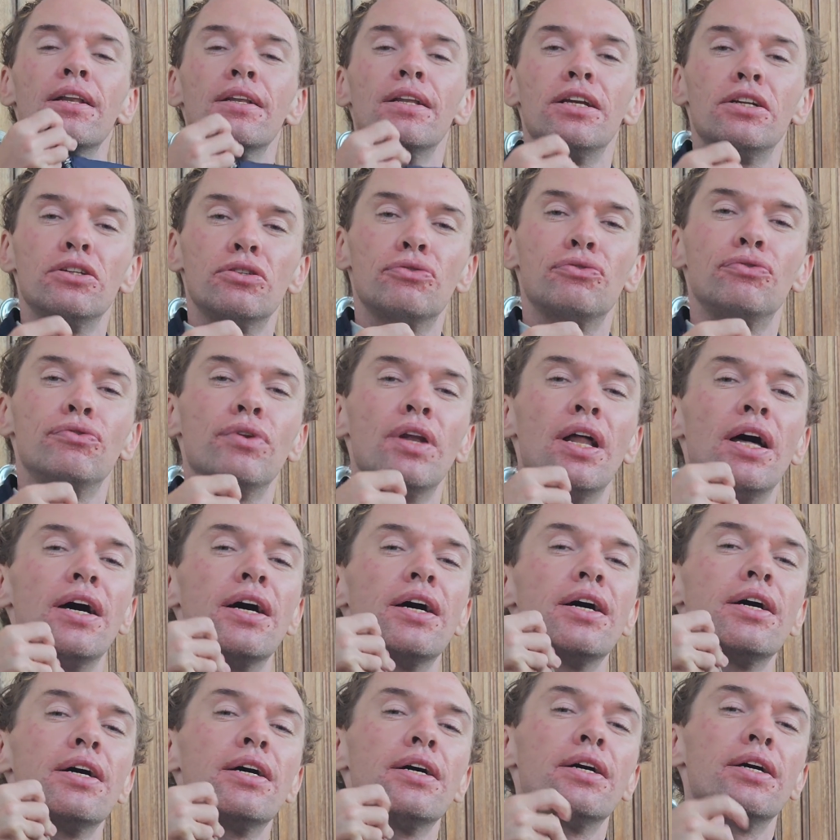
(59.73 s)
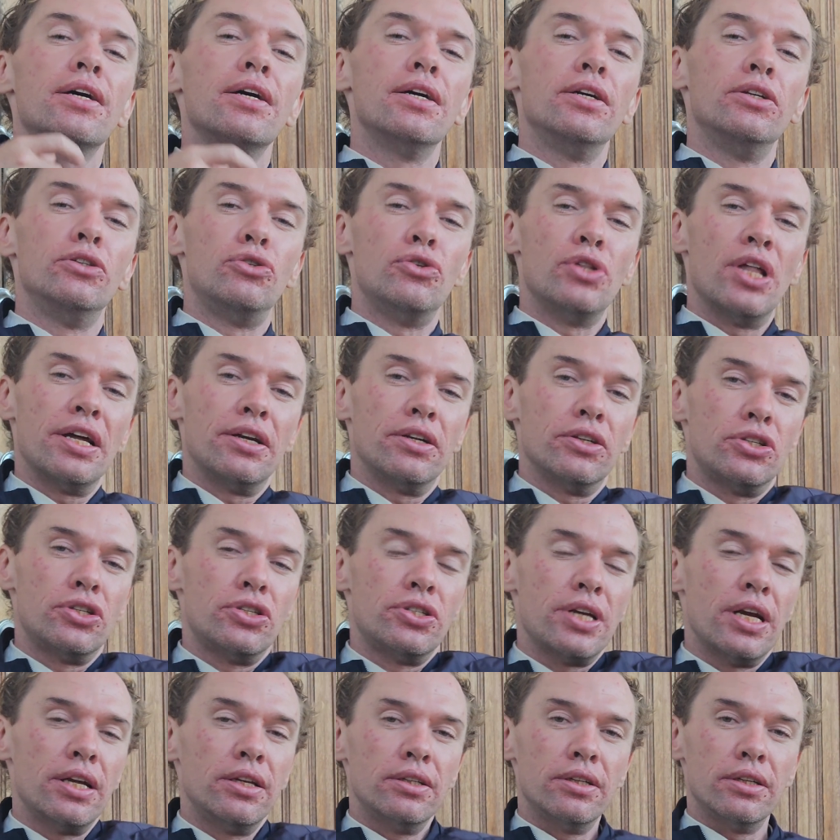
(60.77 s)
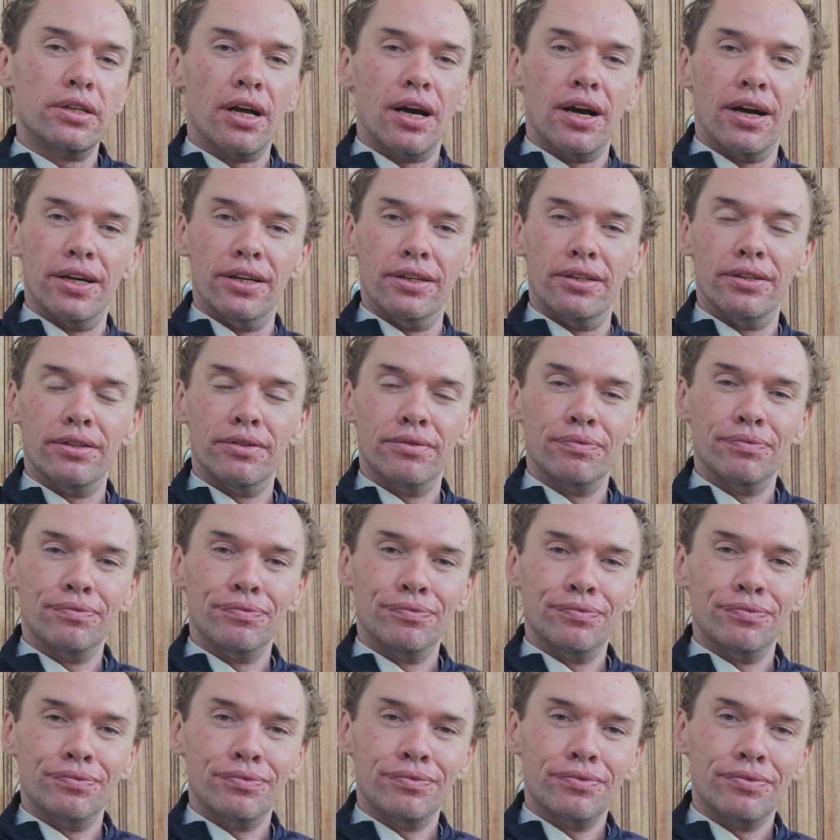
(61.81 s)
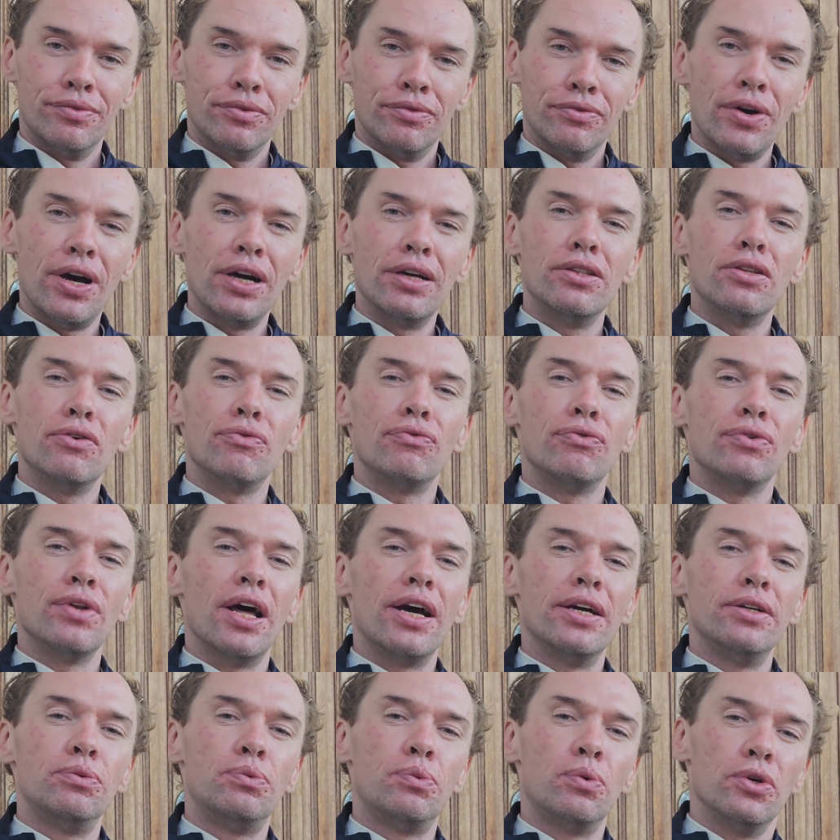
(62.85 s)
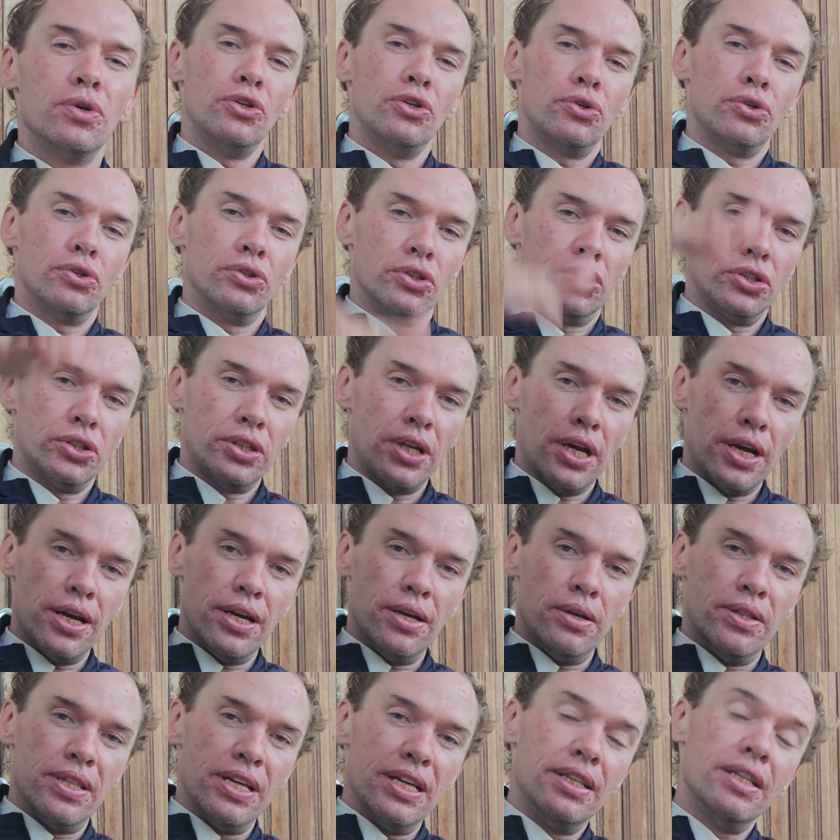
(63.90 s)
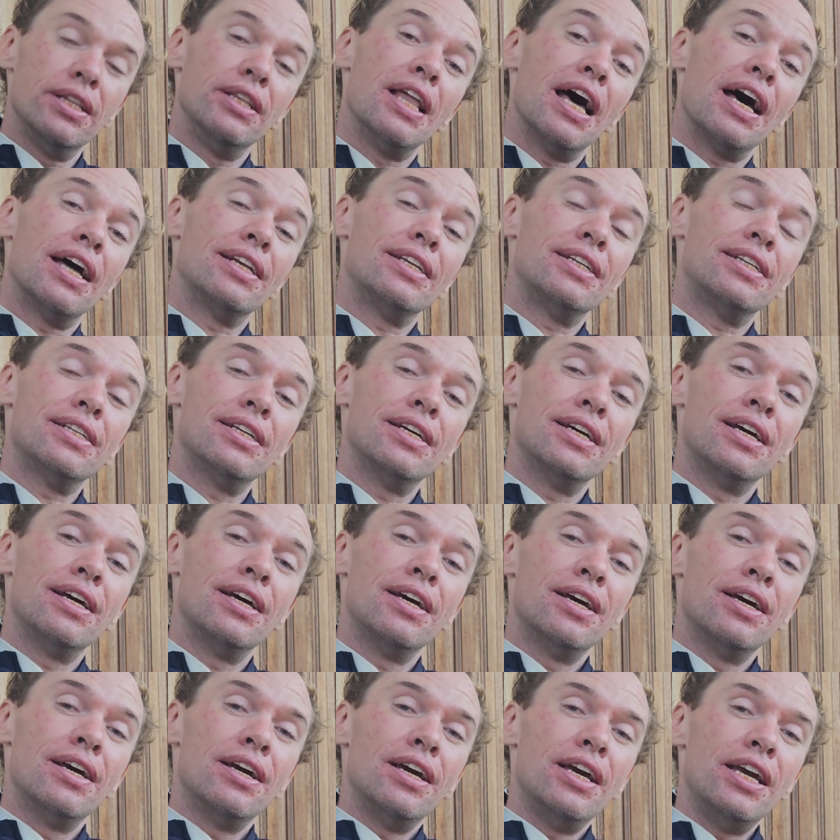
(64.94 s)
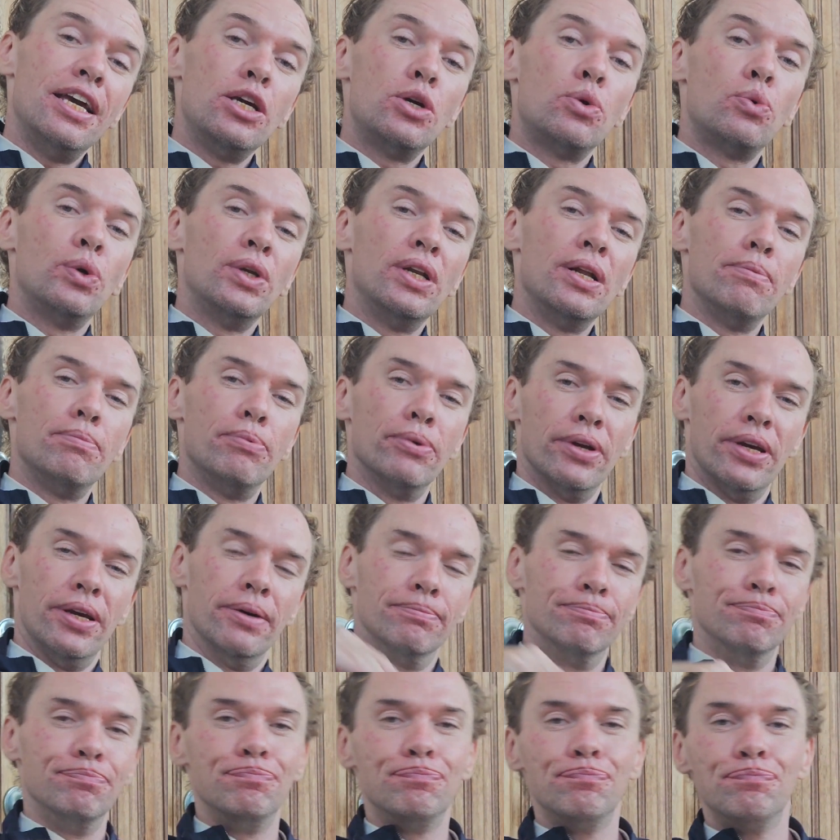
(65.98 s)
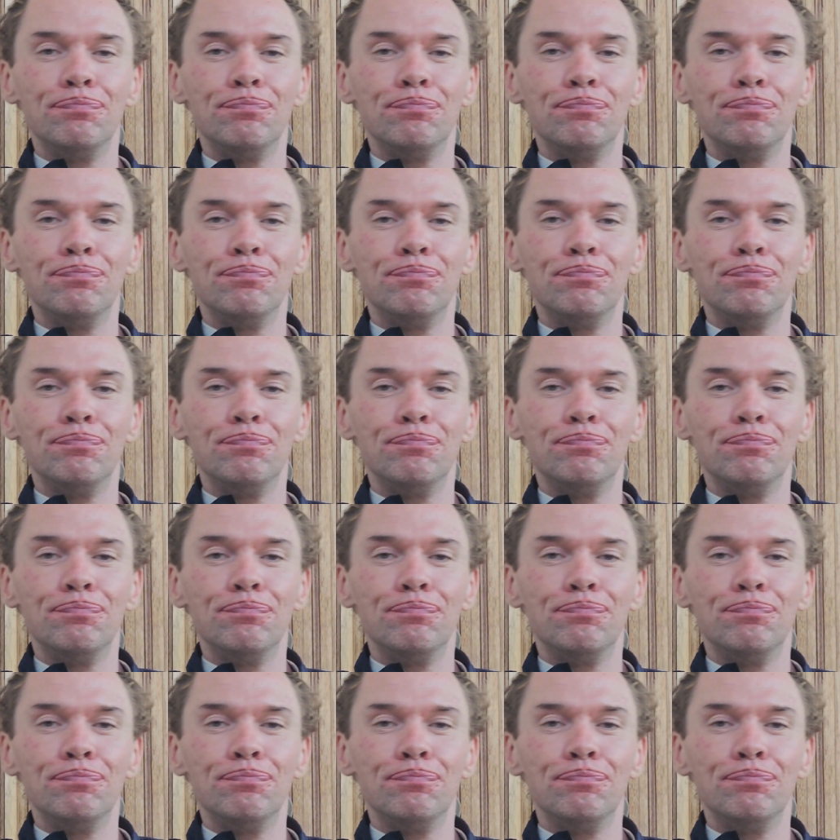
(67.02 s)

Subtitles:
Let us fly to that ascended height. Find the flight you can stay, then that equilibrium.